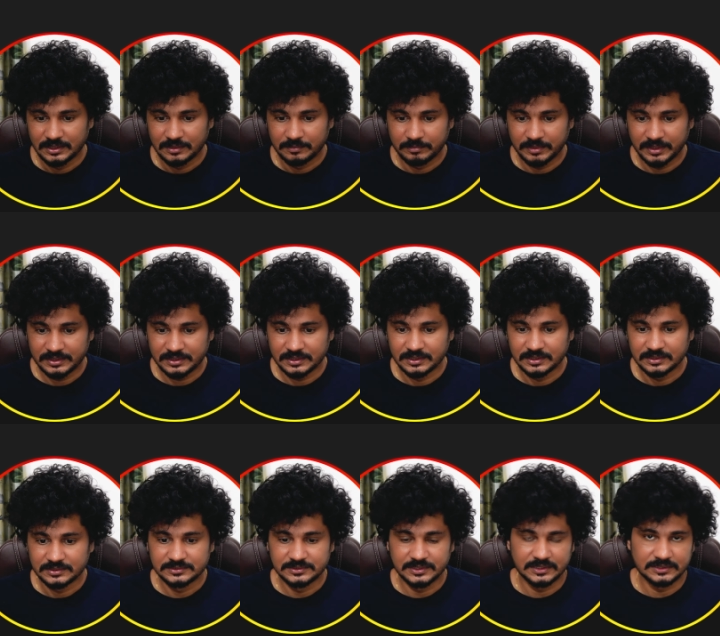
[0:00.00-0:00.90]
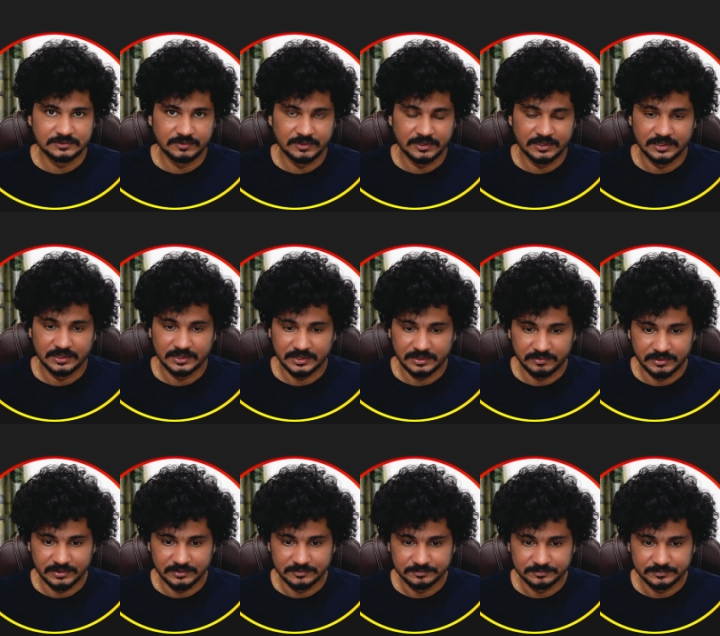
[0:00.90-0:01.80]
but 6 were
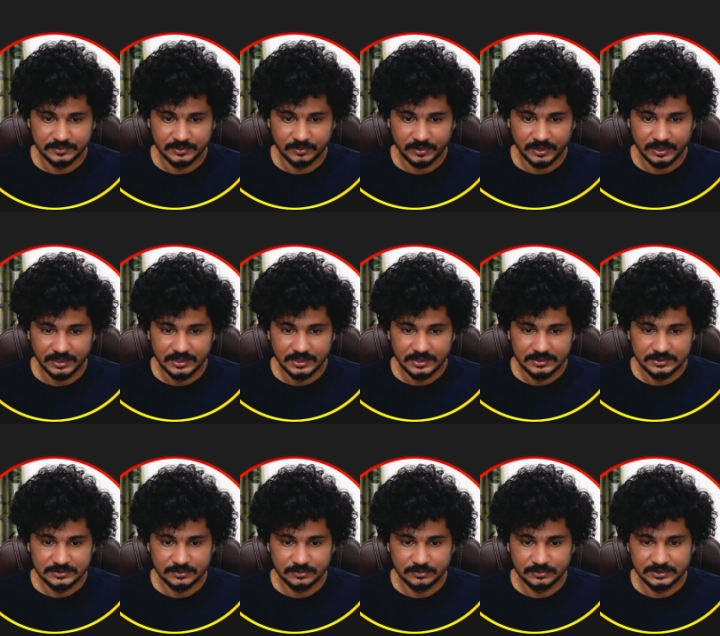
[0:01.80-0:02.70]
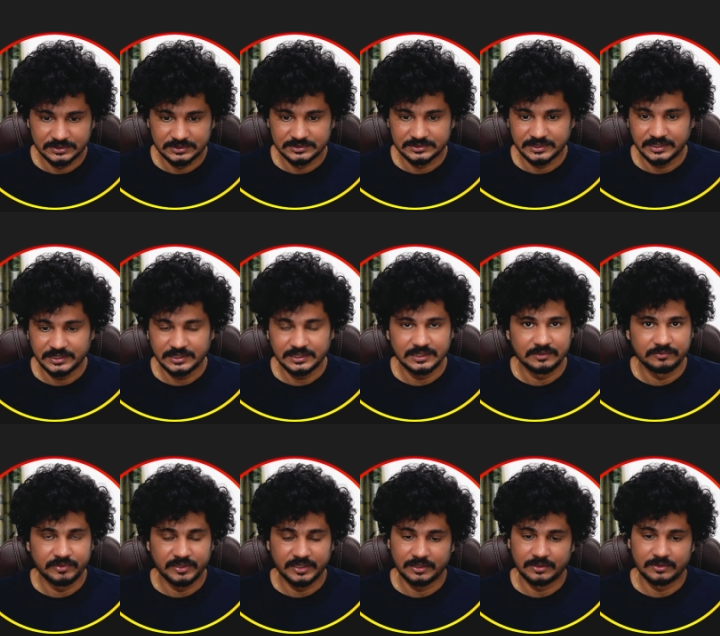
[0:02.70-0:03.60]
given. Okay, so this is saying
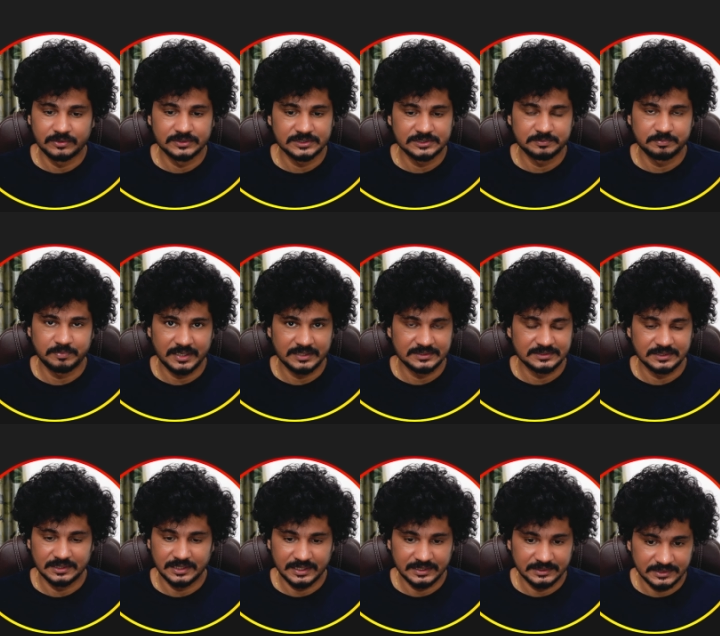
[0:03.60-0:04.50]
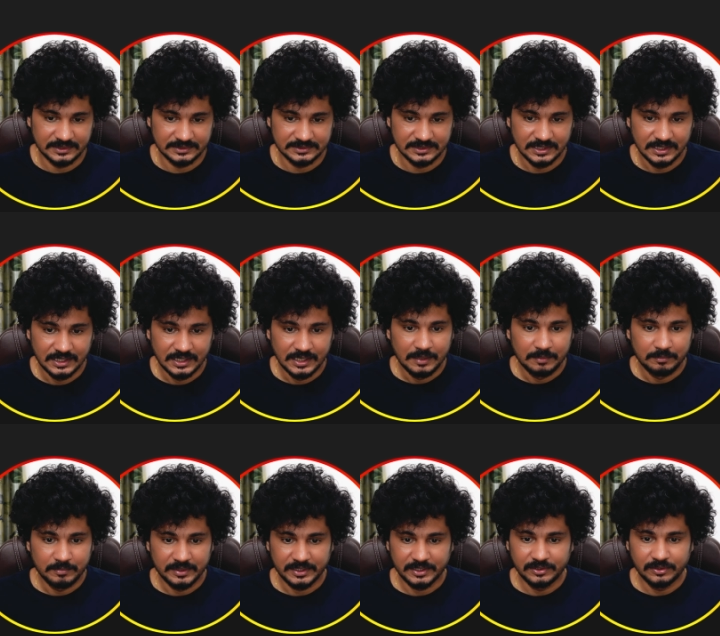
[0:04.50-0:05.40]
we cannot just pass like this.
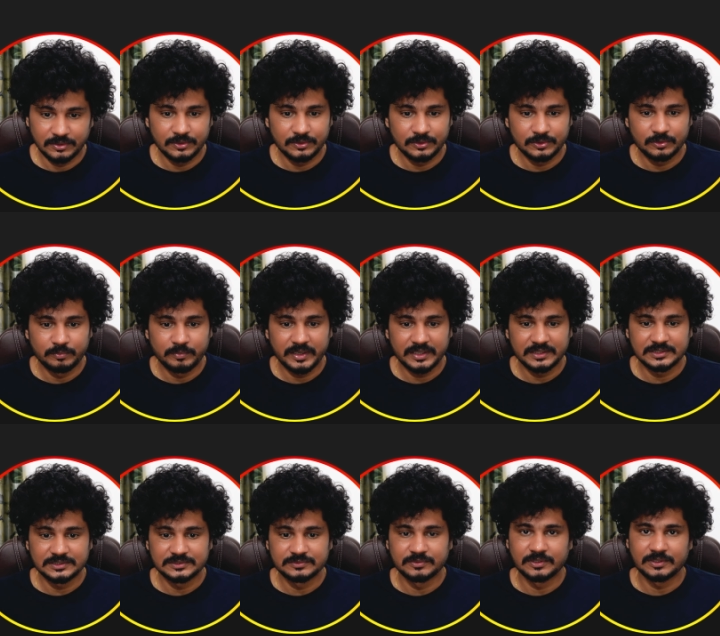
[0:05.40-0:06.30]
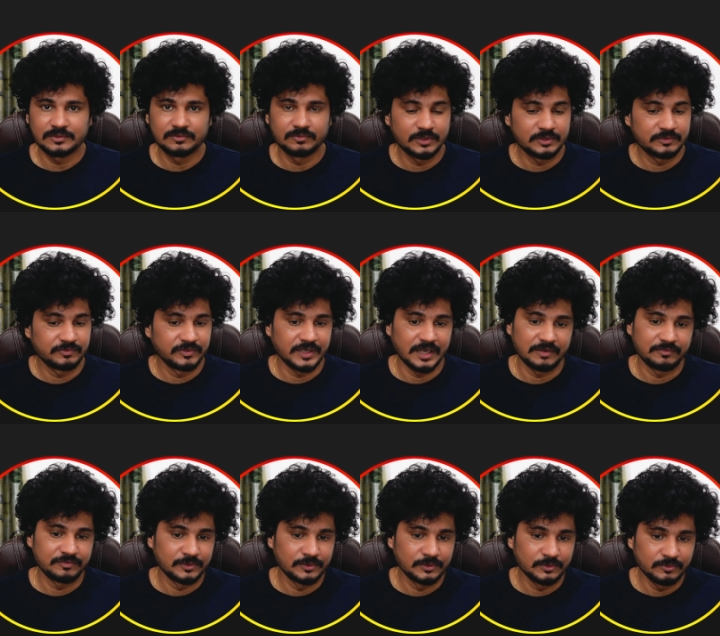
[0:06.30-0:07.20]
But in order to make this work, what we
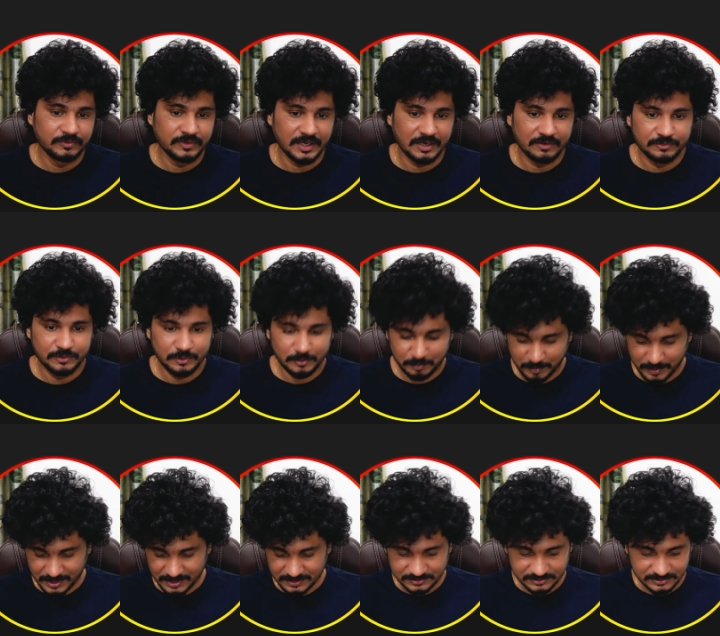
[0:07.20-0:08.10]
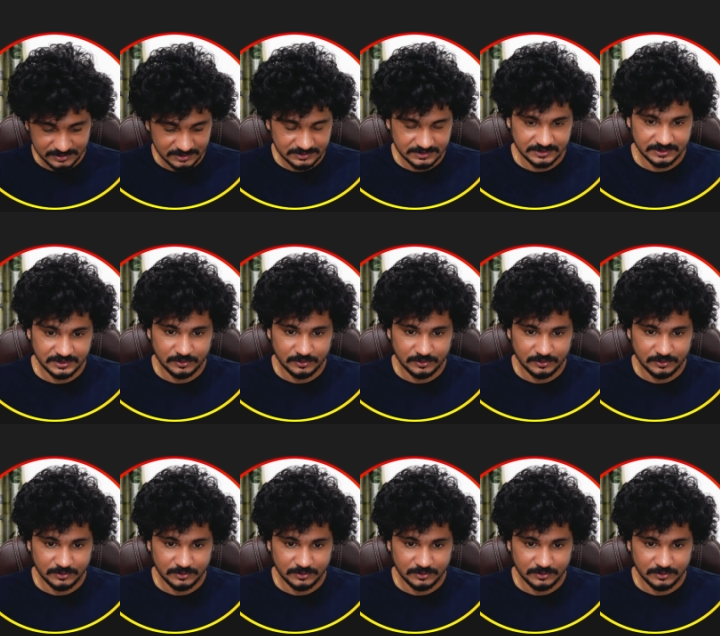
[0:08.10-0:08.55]
have to do, we have to pass this,